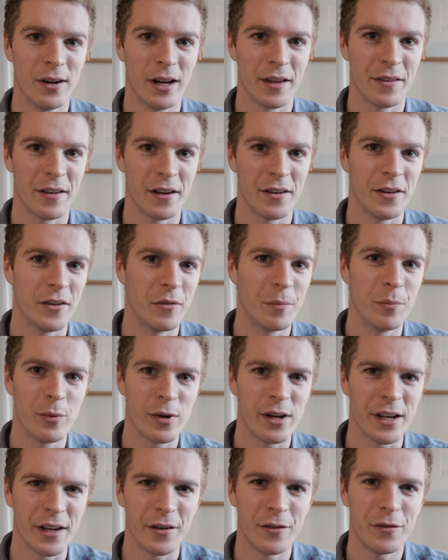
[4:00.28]
like this is
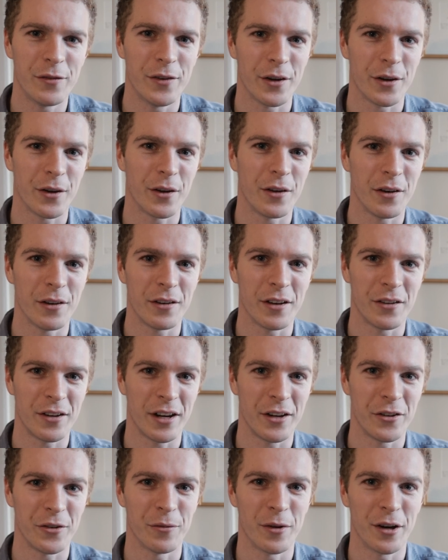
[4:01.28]
brilliant for
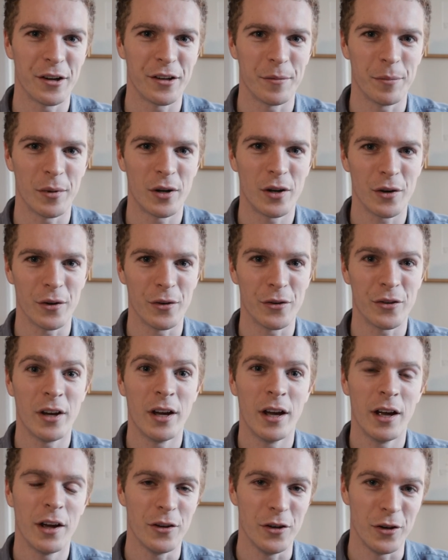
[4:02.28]
dissertation writing, because
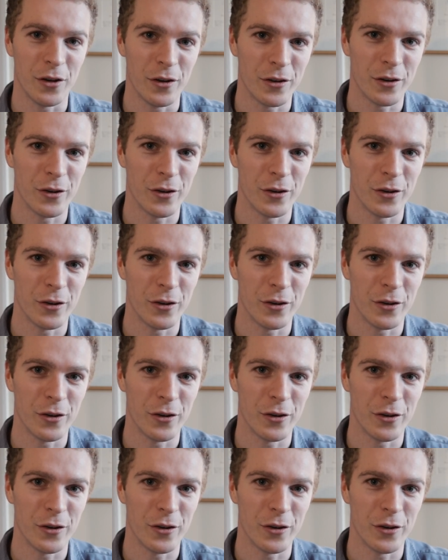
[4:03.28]
you can